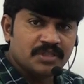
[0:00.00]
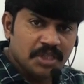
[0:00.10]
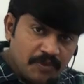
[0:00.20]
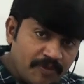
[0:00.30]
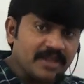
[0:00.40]

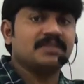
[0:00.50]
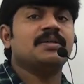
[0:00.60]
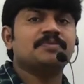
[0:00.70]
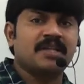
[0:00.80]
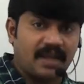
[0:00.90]
if an
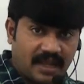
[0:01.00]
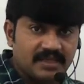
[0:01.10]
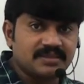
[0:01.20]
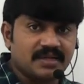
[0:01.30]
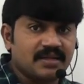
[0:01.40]
exception
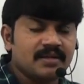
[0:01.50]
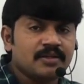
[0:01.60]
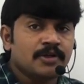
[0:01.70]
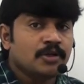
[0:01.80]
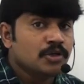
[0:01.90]
rises,
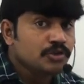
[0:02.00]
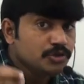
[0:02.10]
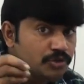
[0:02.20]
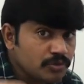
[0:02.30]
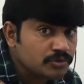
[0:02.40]

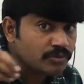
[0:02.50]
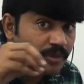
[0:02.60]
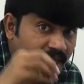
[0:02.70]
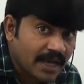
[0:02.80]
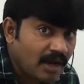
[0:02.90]
you should
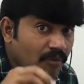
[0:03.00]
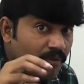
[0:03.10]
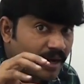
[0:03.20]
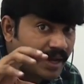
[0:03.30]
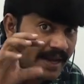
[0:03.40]
have
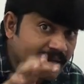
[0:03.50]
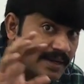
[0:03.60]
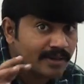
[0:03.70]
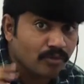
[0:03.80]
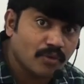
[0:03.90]

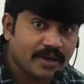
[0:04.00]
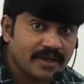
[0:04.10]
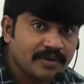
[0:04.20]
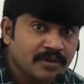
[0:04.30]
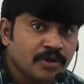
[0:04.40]
handling code, right?